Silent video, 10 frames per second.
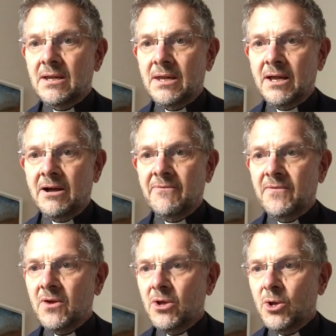Love
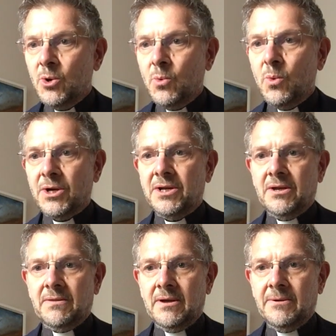one
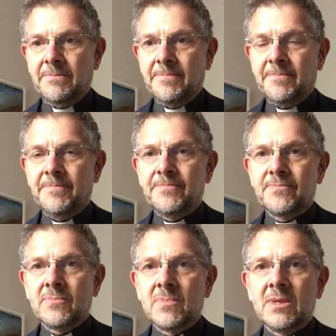another.
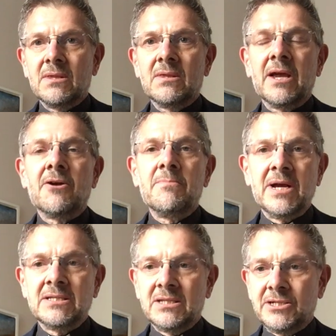They are a
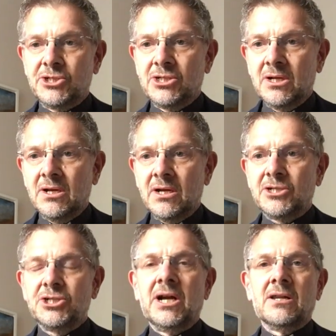message, a
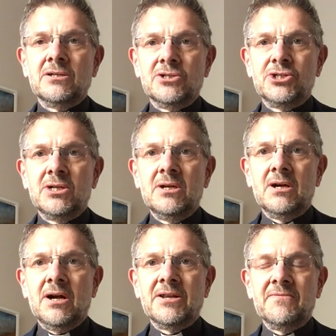challenge,
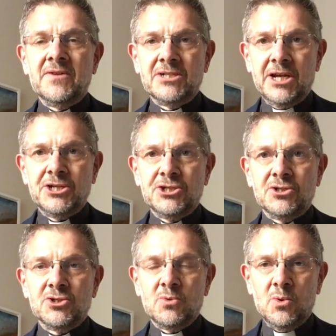an invitation
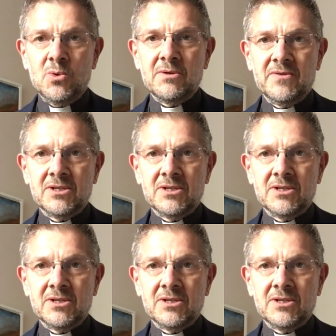to all of